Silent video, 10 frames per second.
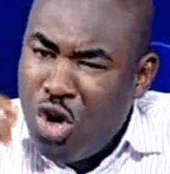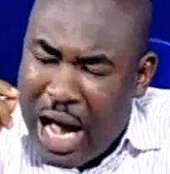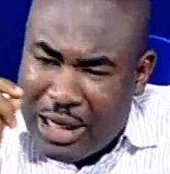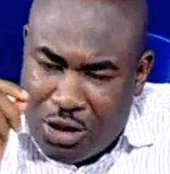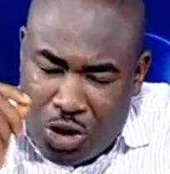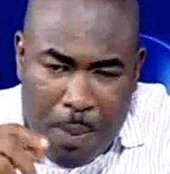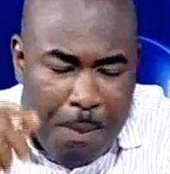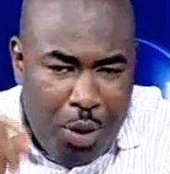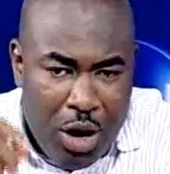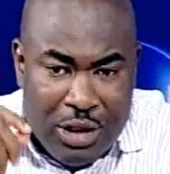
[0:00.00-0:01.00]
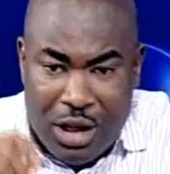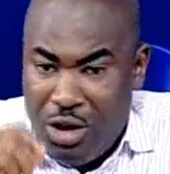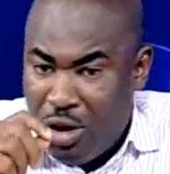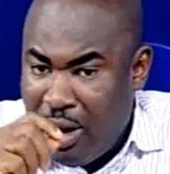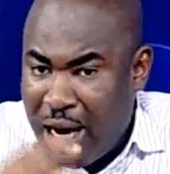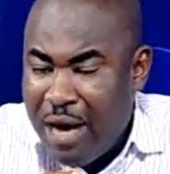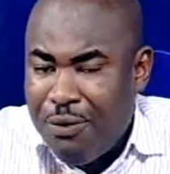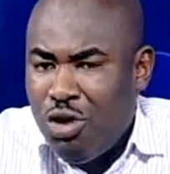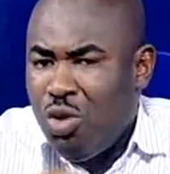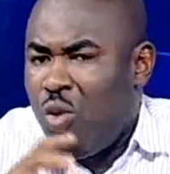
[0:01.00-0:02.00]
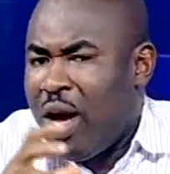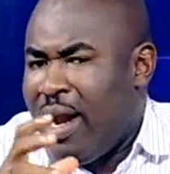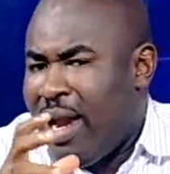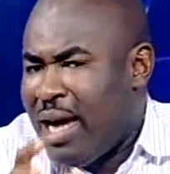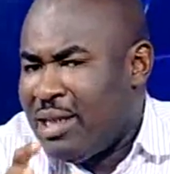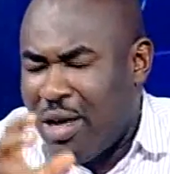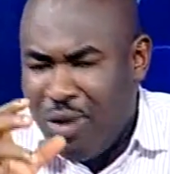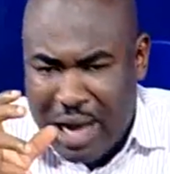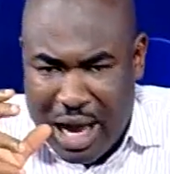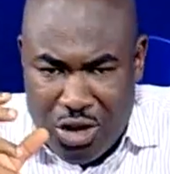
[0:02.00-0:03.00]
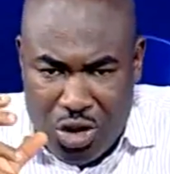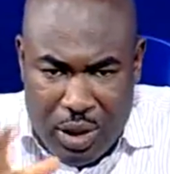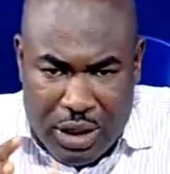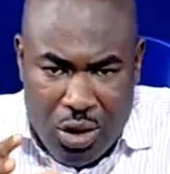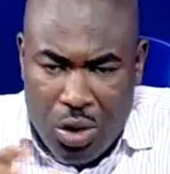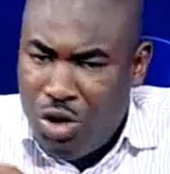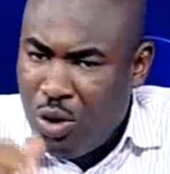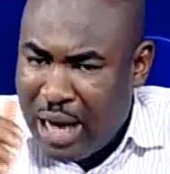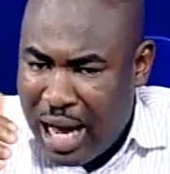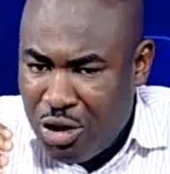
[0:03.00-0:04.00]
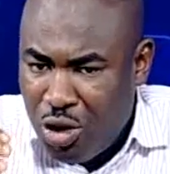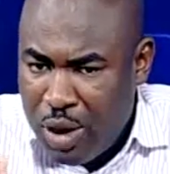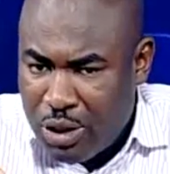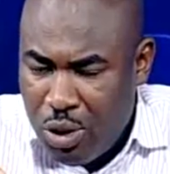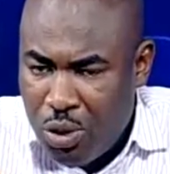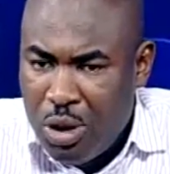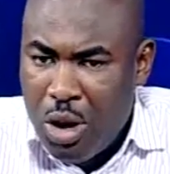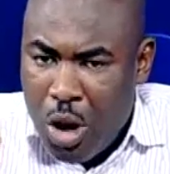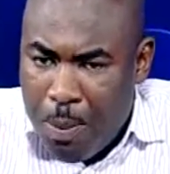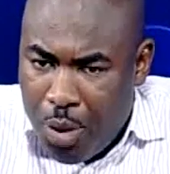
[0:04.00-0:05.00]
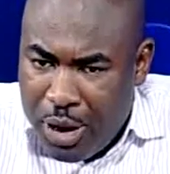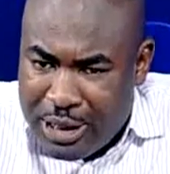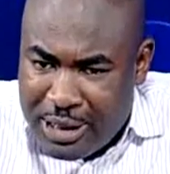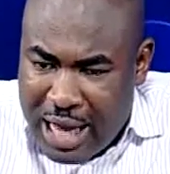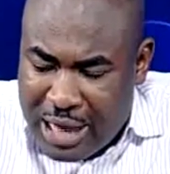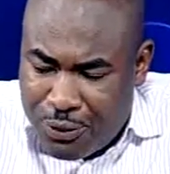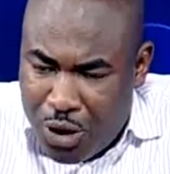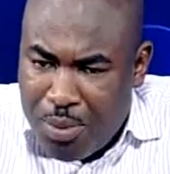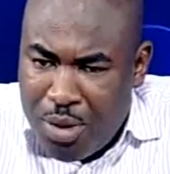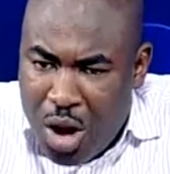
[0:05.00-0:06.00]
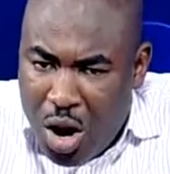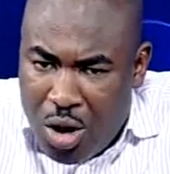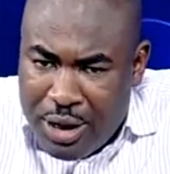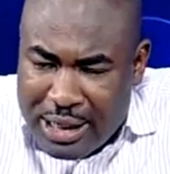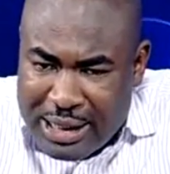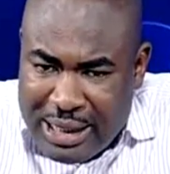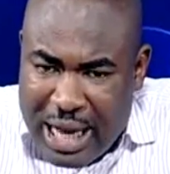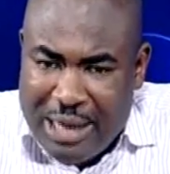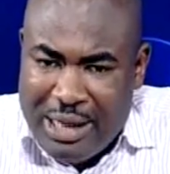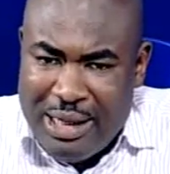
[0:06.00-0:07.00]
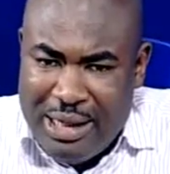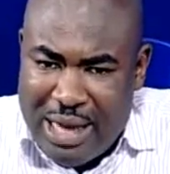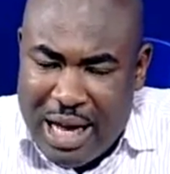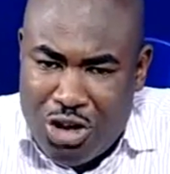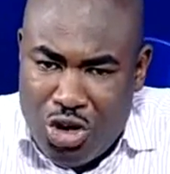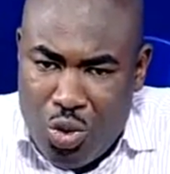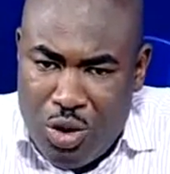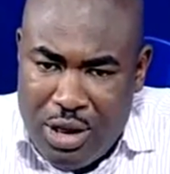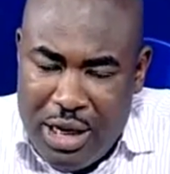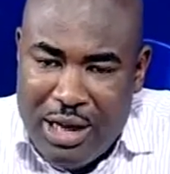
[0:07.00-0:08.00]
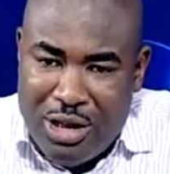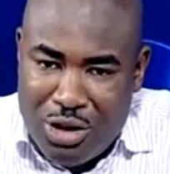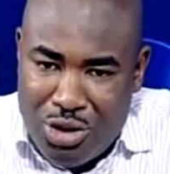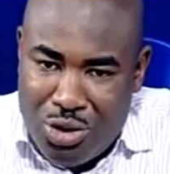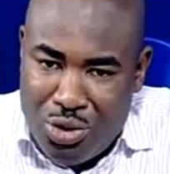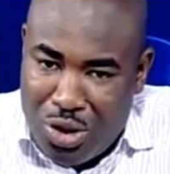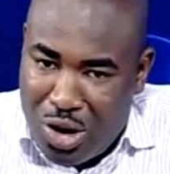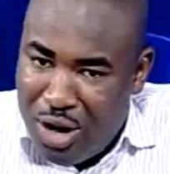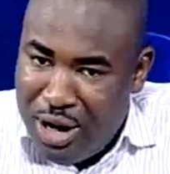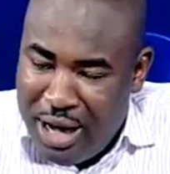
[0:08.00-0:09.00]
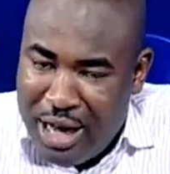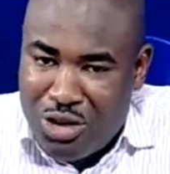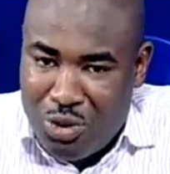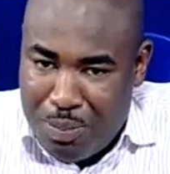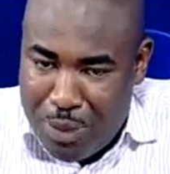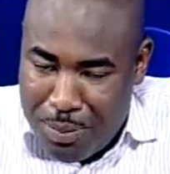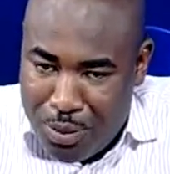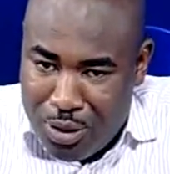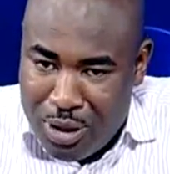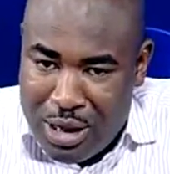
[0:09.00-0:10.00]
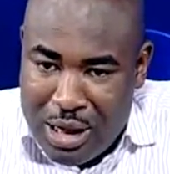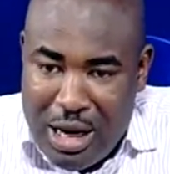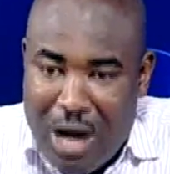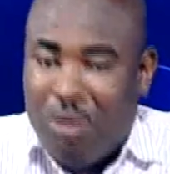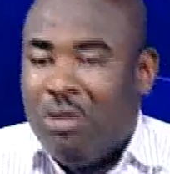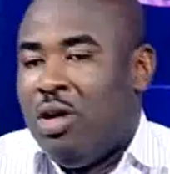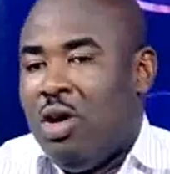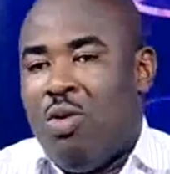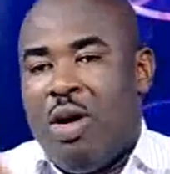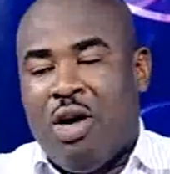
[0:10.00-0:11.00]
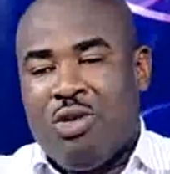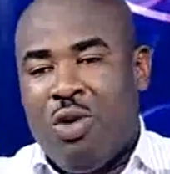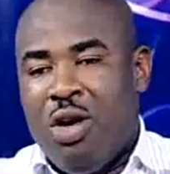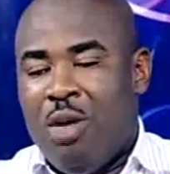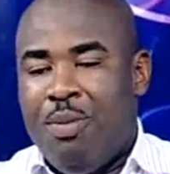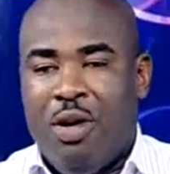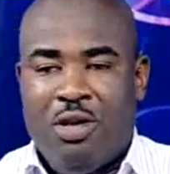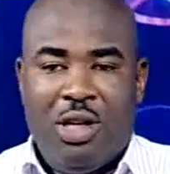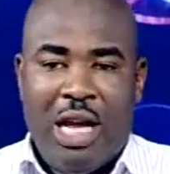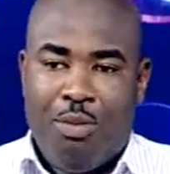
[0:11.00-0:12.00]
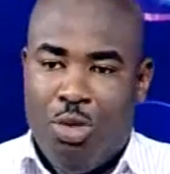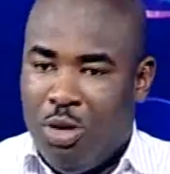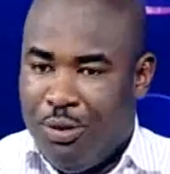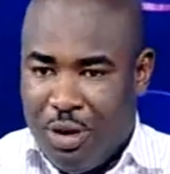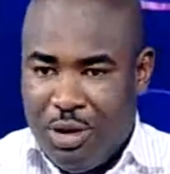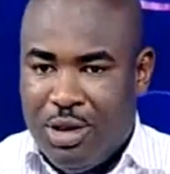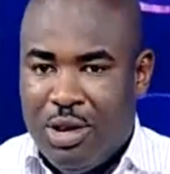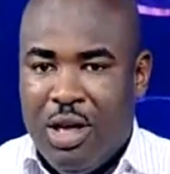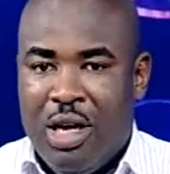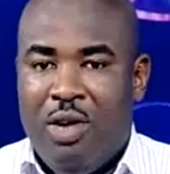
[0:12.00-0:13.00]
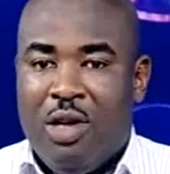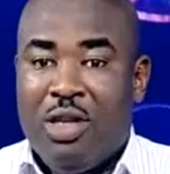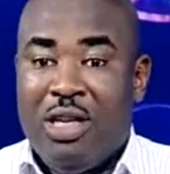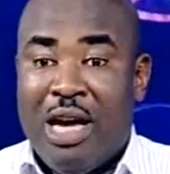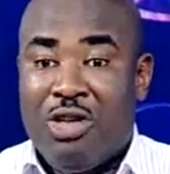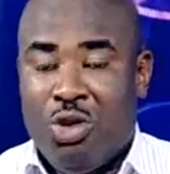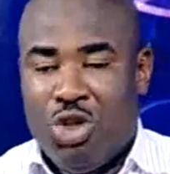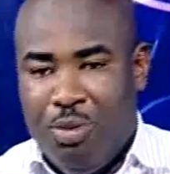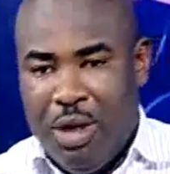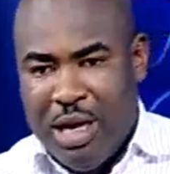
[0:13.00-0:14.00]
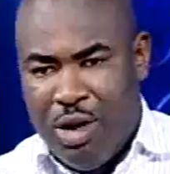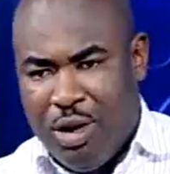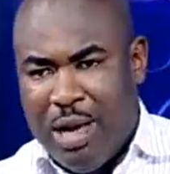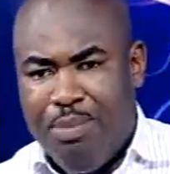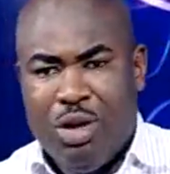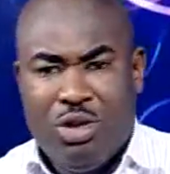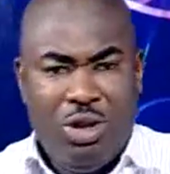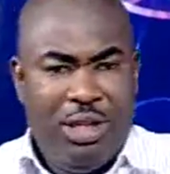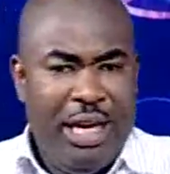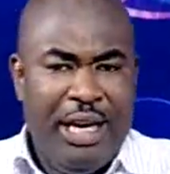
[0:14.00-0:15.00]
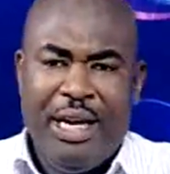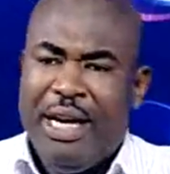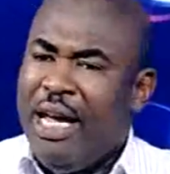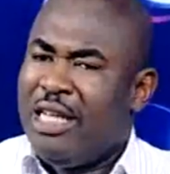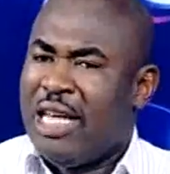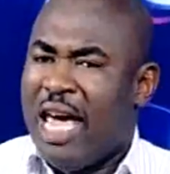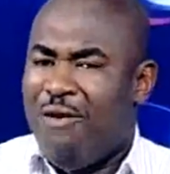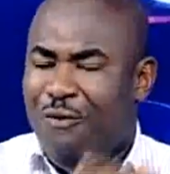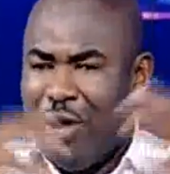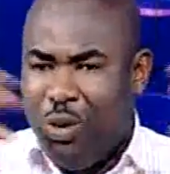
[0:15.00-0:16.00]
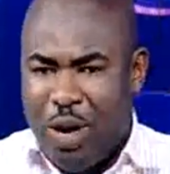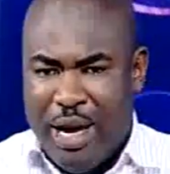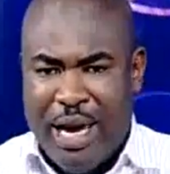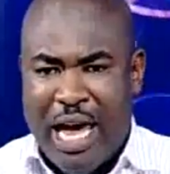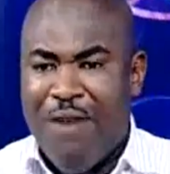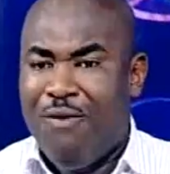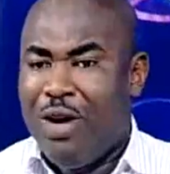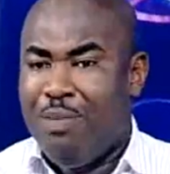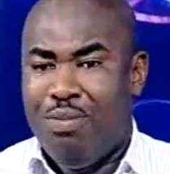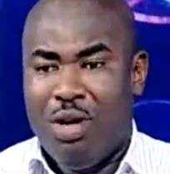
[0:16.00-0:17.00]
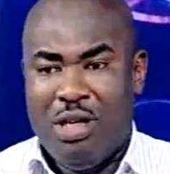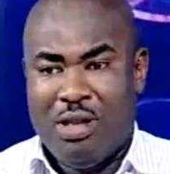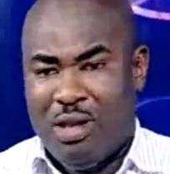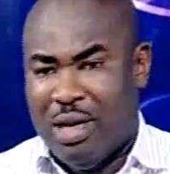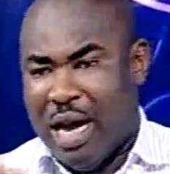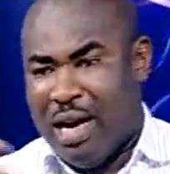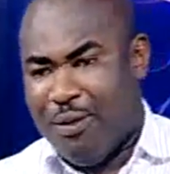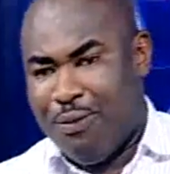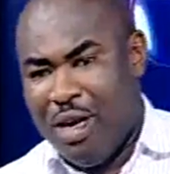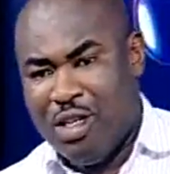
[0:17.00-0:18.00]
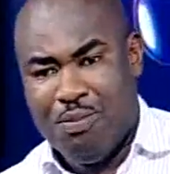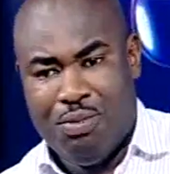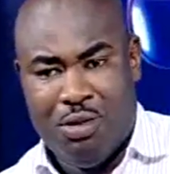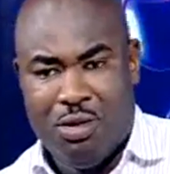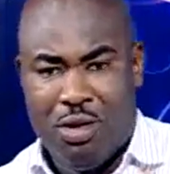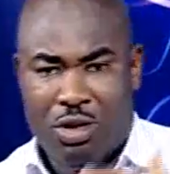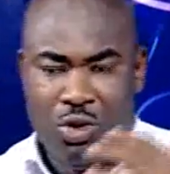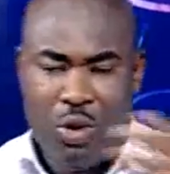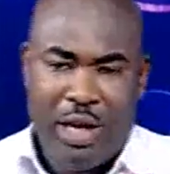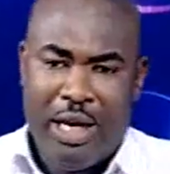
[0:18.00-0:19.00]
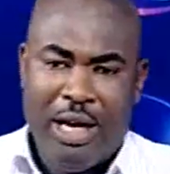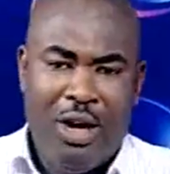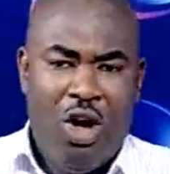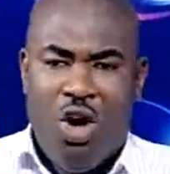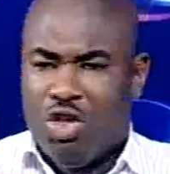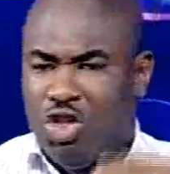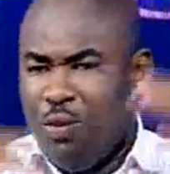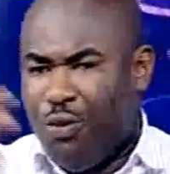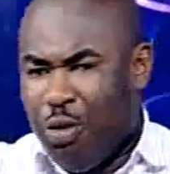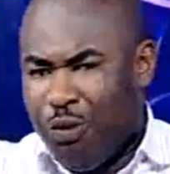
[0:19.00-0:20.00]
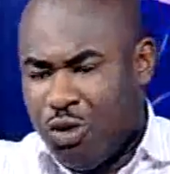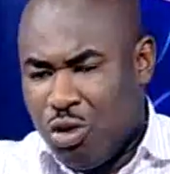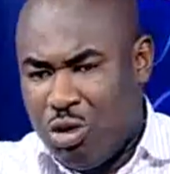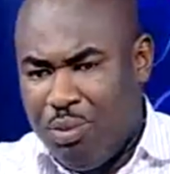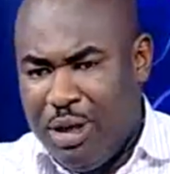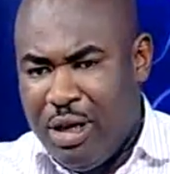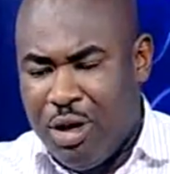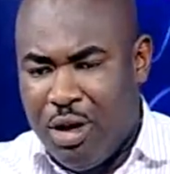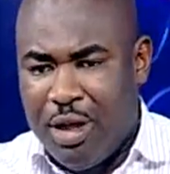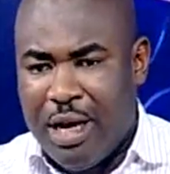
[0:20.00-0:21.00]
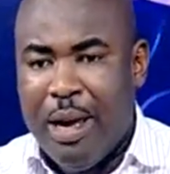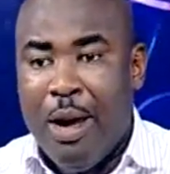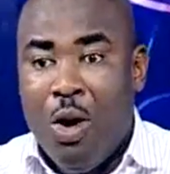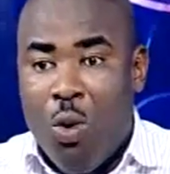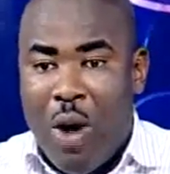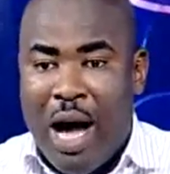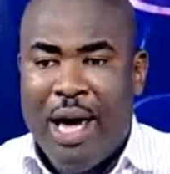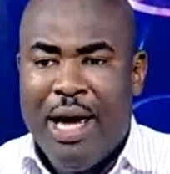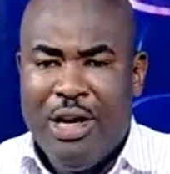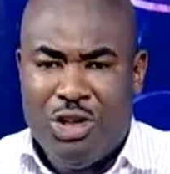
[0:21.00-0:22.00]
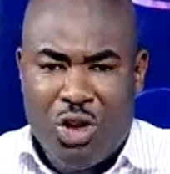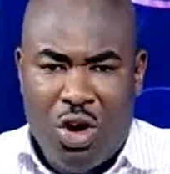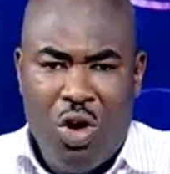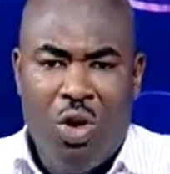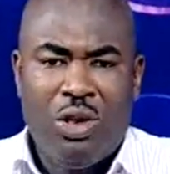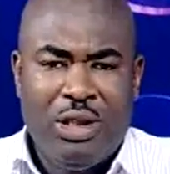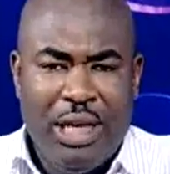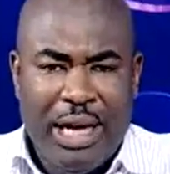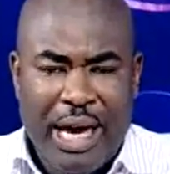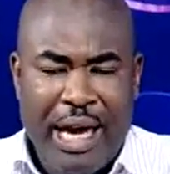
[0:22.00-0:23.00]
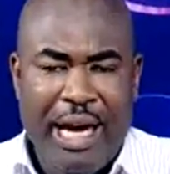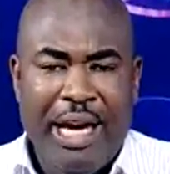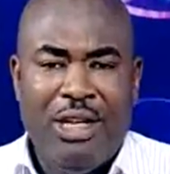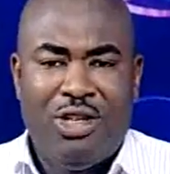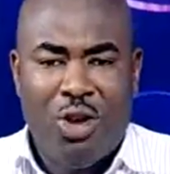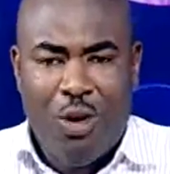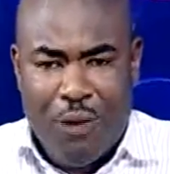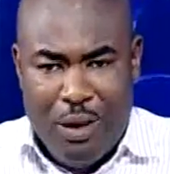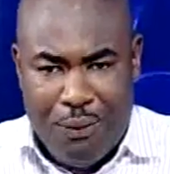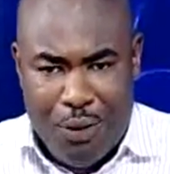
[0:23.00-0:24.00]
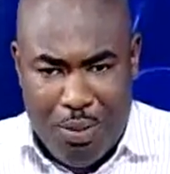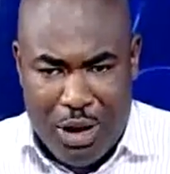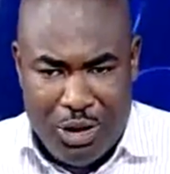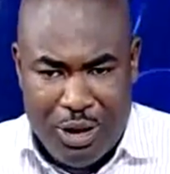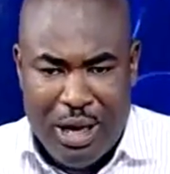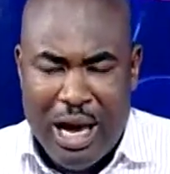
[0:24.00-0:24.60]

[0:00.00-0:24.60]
At some point in your life, you realize that you can't do it alone, you can't go it alone. But it starts from understanding that you need to connect with people. Now, when I was growing up, there was nothing like mobile phones. There was nothing like social media and all that. But today, it's everywhere. Everybody is on either Facebook or Twitter or some form of social media or the other. Why? It's called the age of information.